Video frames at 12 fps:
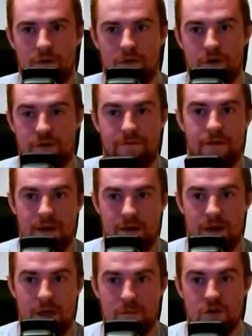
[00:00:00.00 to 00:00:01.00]
you can find an
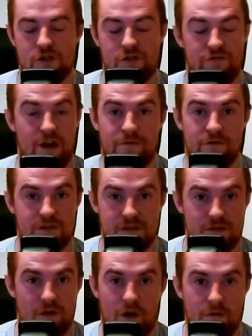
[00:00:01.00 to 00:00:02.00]
image to reference
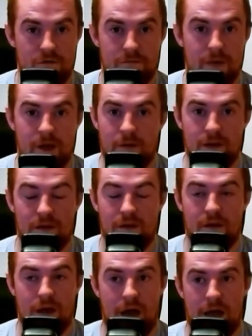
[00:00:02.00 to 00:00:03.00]
off of maybe
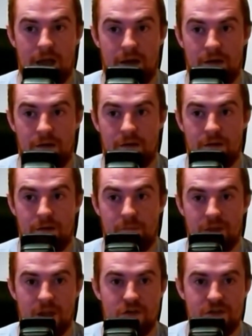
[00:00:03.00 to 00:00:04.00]
and
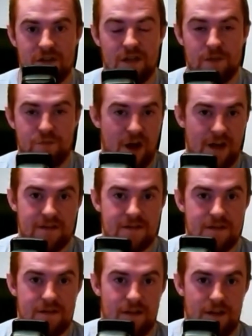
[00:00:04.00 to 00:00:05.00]
then you still need to
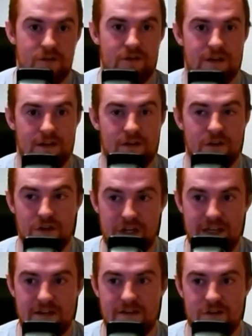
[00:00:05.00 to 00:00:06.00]
practice like you, you
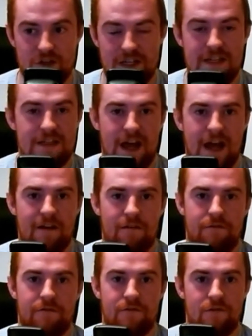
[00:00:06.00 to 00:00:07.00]
need you need to
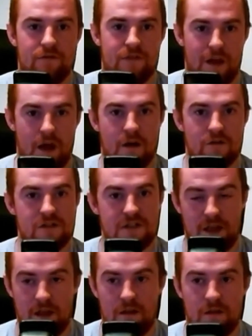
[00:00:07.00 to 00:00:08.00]
have the art
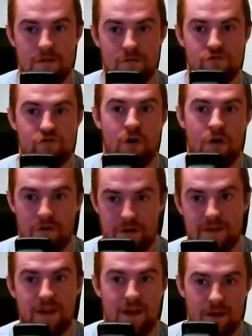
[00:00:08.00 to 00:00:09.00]
skill to draw the
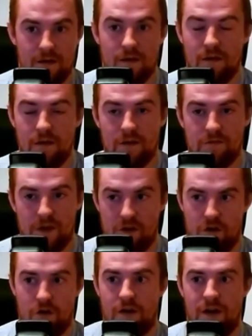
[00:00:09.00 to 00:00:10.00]
thing that you're
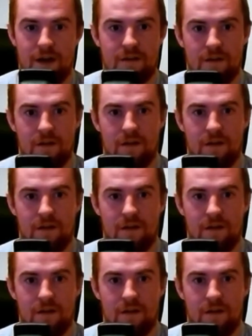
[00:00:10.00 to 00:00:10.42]
looking at